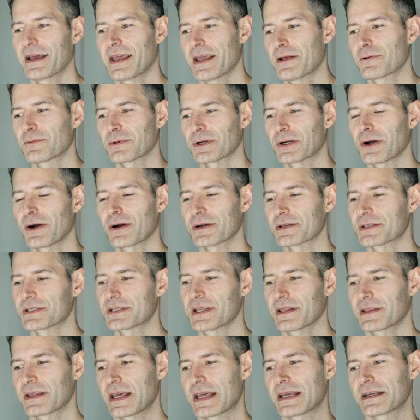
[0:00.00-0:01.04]
In regards
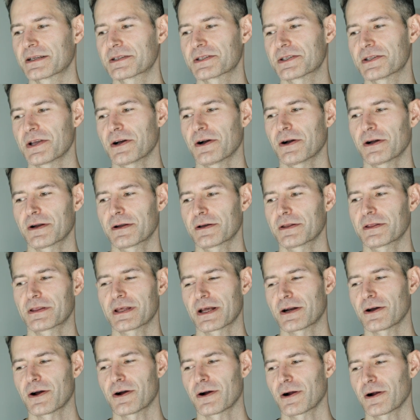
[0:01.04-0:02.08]
to things
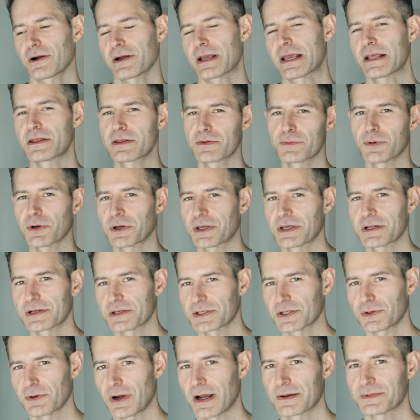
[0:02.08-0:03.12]
that are in the book, he
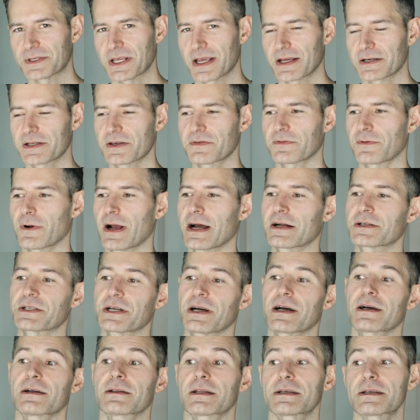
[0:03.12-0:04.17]
describes
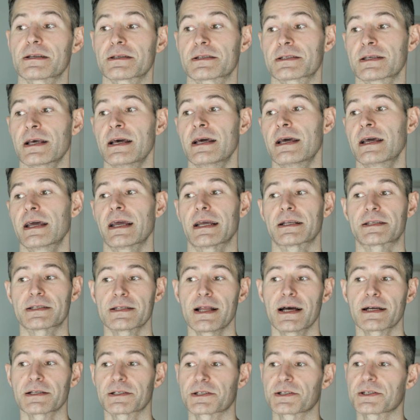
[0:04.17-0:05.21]
Anti-Fragile is, it's
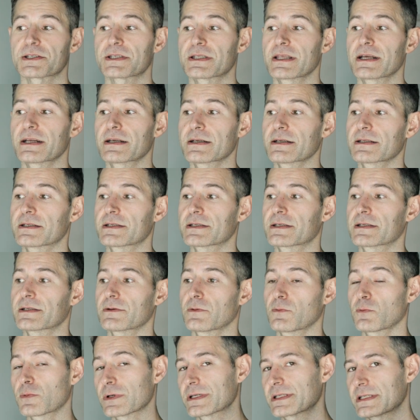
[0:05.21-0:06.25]
not just that
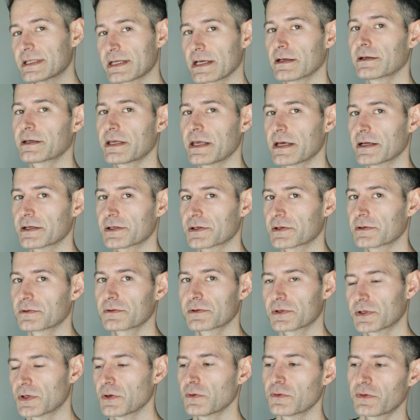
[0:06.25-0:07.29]
it's resilient
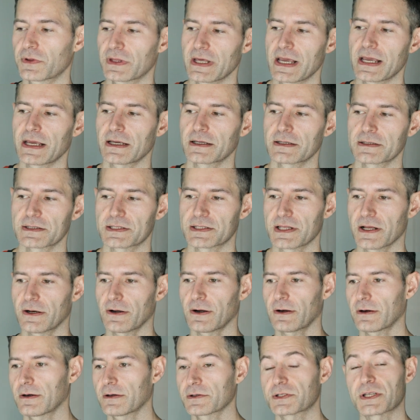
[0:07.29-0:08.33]
to things
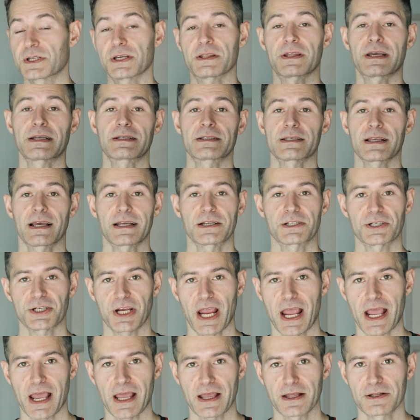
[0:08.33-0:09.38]
like
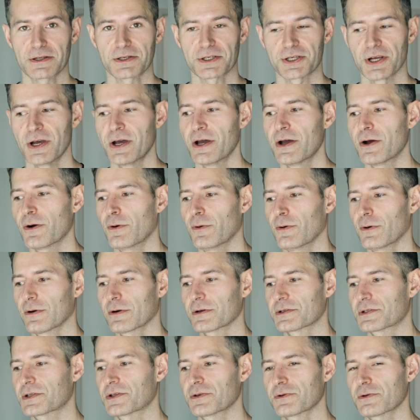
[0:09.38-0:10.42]
change
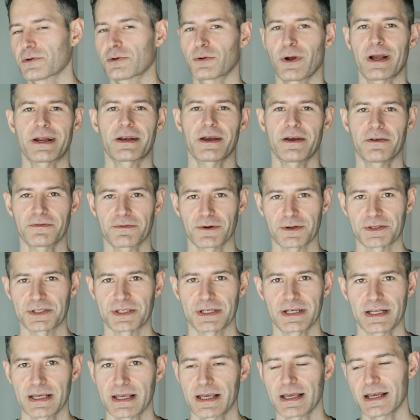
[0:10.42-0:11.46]
or to great
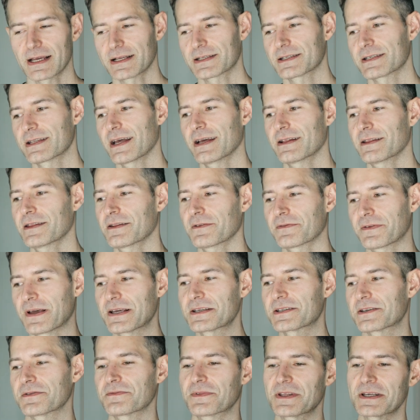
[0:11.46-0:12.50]
adversity. It's that in the
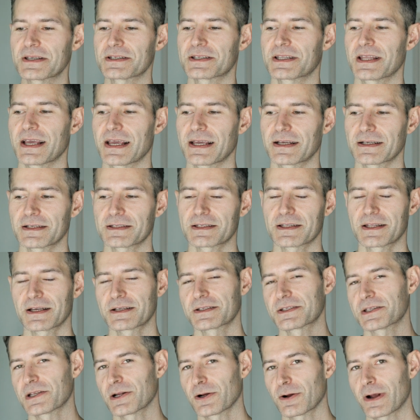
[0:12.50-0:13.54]
face of these
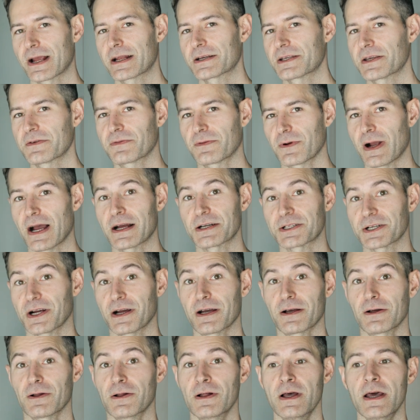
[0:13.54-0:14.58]
things that are
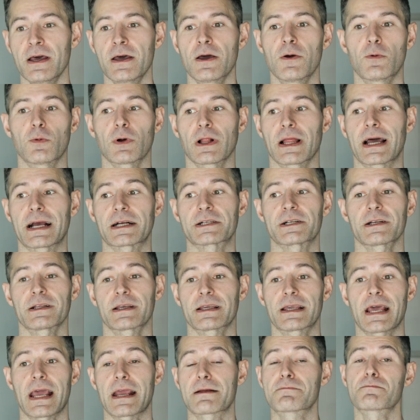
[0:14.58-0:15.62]
anti-fragile will
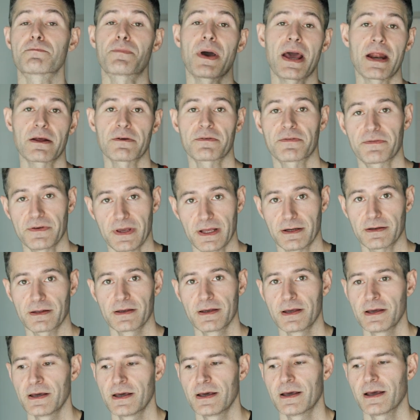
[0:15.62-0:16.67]
actually gain benefit,
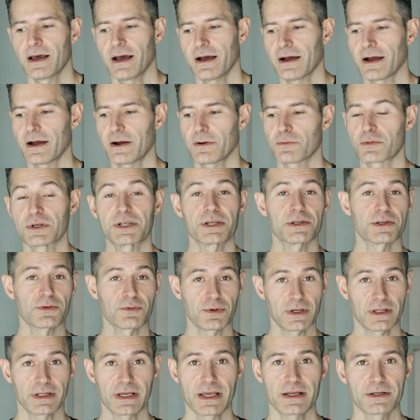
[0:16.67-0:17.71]
which is
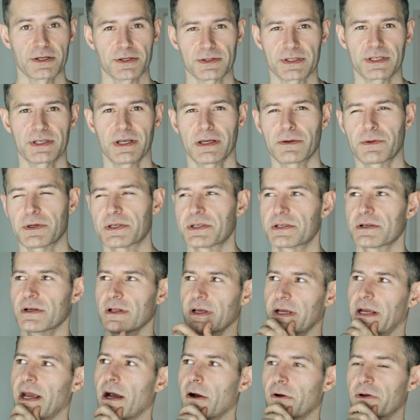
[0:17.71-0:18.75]
really interesting. Because you're
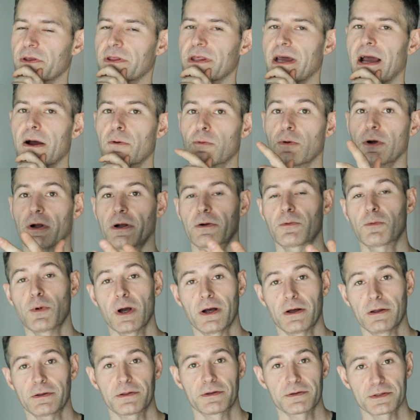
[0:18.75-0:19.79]
like, how could that work?
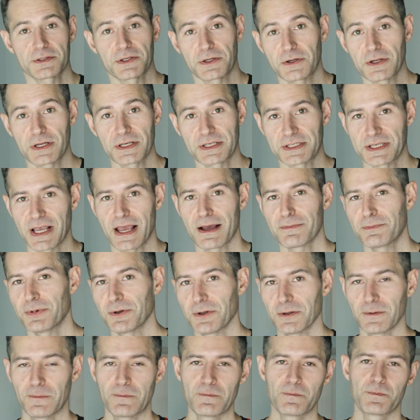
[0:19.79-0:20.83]
Well, there's a good
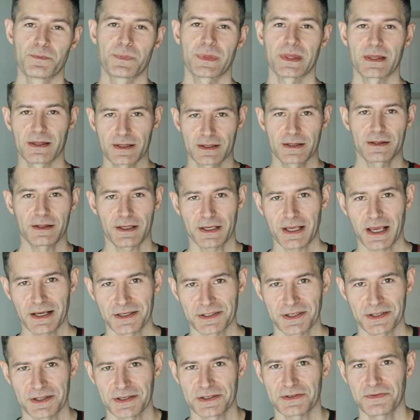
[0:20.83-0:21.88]
example, the
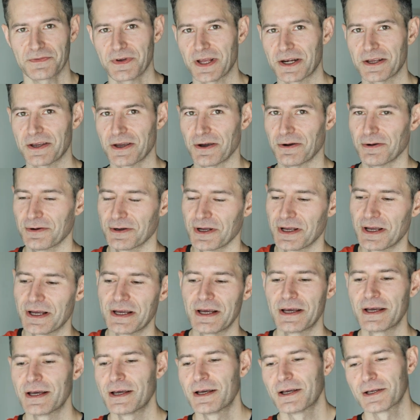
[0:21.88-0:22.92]
case of this video.
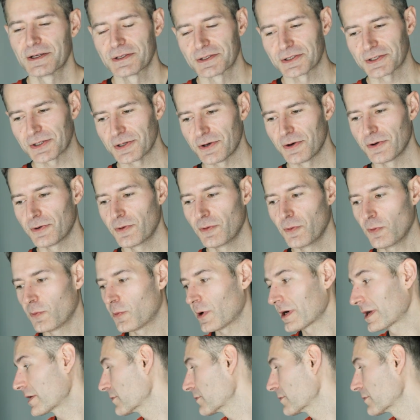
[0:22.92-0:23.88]
So what